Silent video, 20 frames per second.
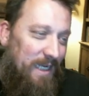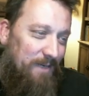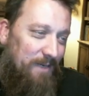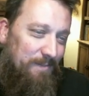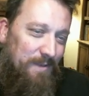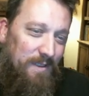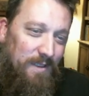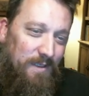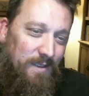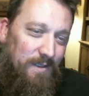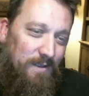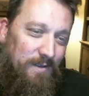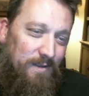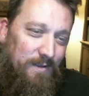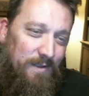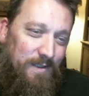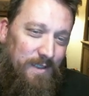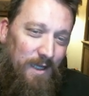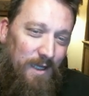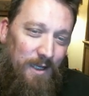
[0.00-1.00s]
up
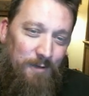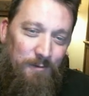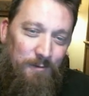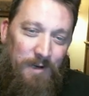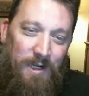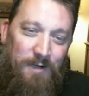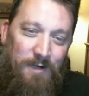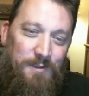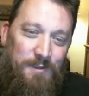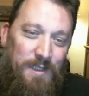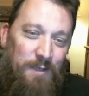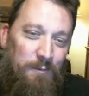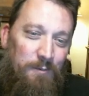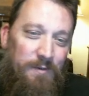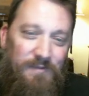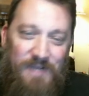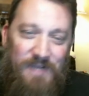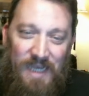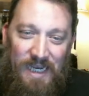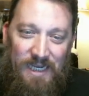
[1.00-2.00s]
the Dawn Riders, and we've
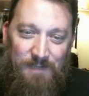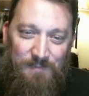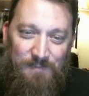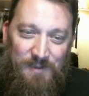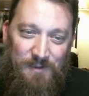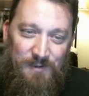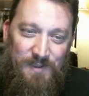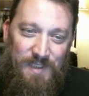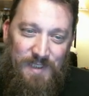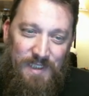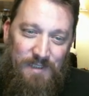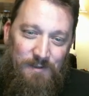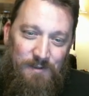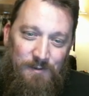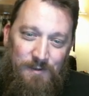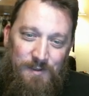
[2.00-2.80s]
tied up their Sentinels.